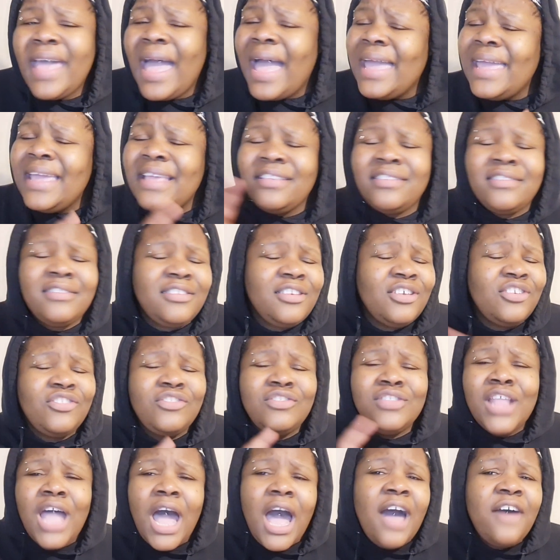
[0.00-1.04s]
That is
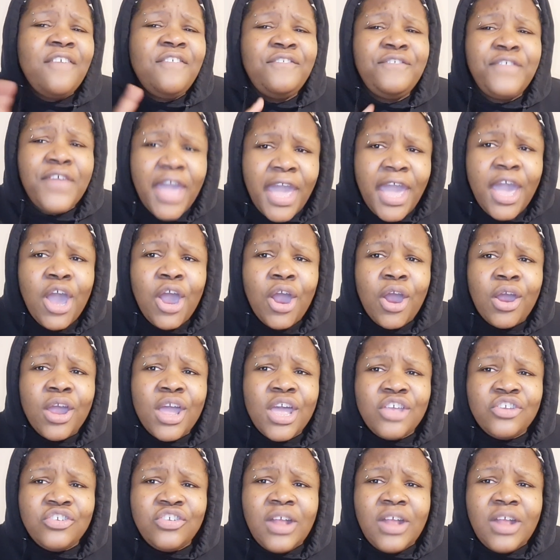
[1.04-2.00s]
just not fair.